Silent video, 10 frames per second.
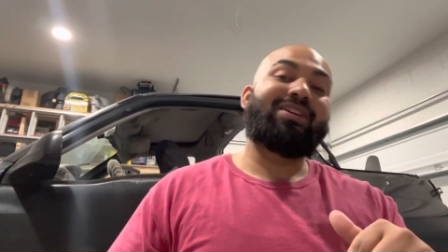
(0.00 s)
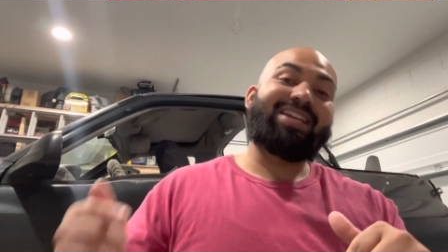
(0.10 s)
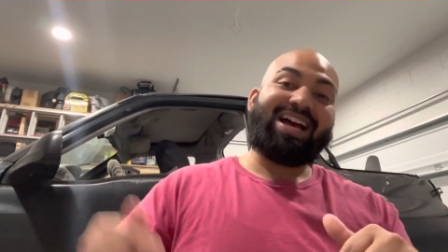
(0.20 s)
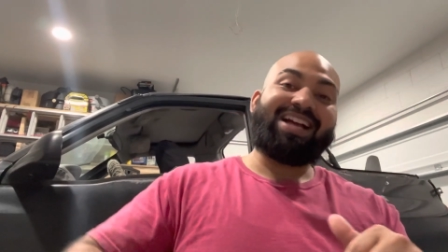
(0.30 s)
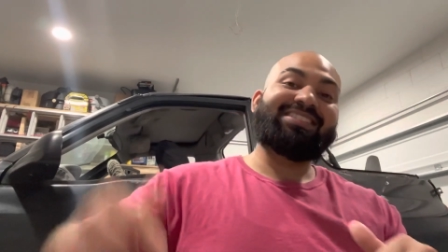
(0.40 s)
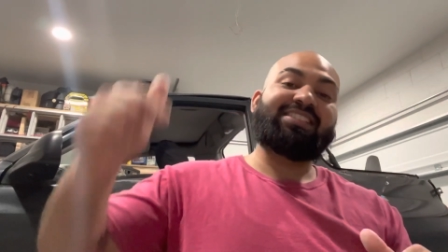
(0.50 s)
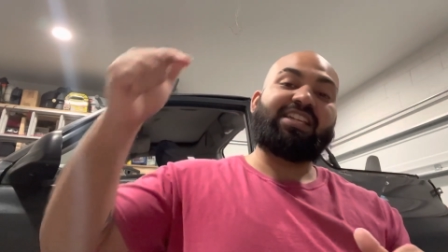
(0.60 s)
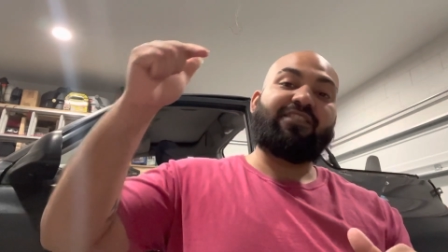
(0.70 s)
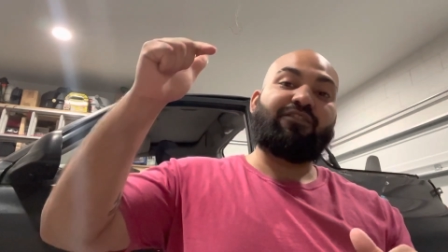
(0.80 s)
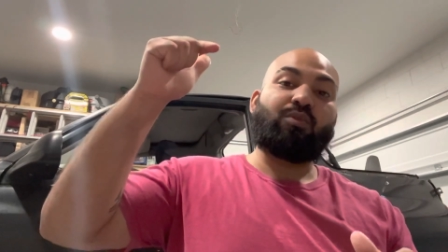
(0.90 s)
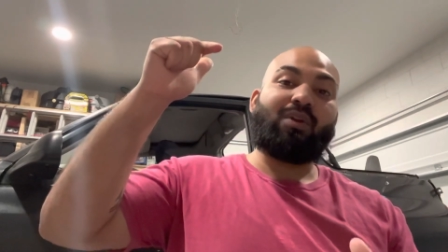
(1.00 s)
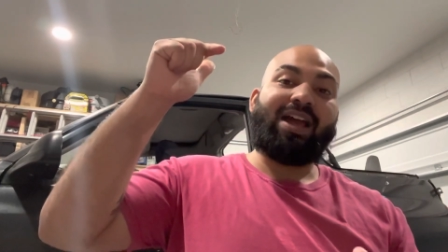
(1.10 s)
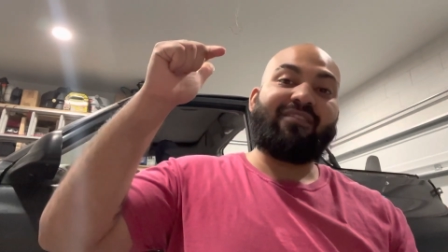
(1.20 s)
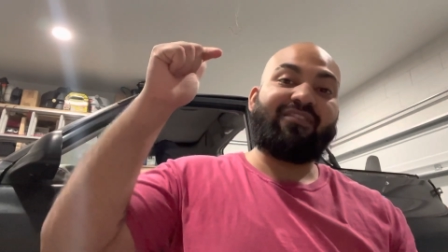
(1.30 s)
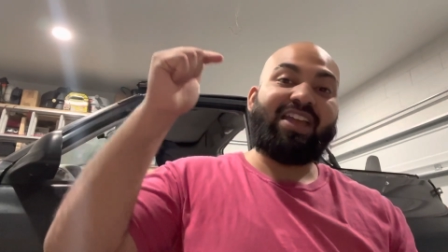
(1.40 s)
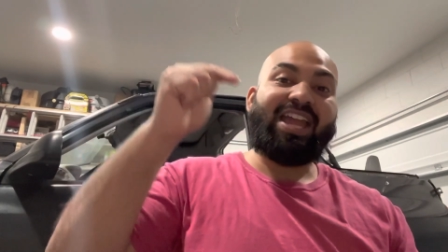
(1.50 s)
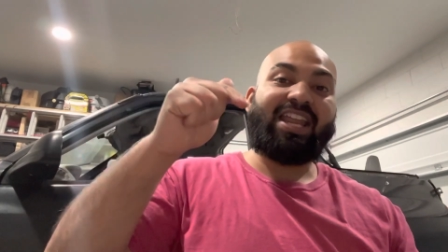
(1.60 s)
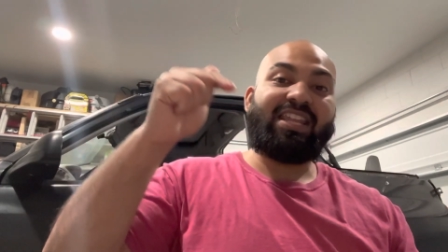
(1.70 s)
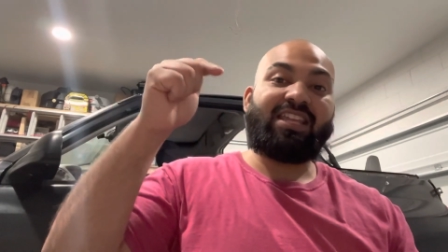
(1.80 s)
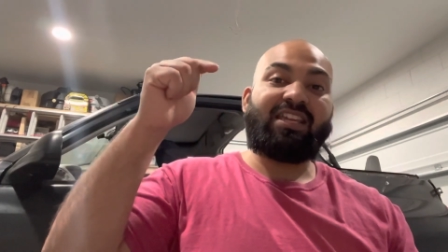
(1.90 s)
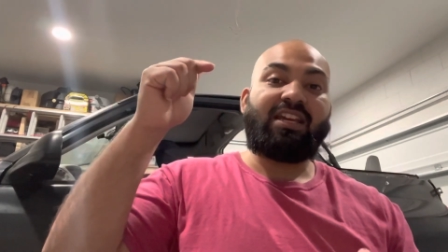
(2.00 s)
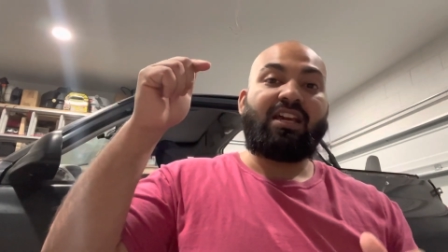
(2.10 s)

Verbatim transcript: Guys, if you have any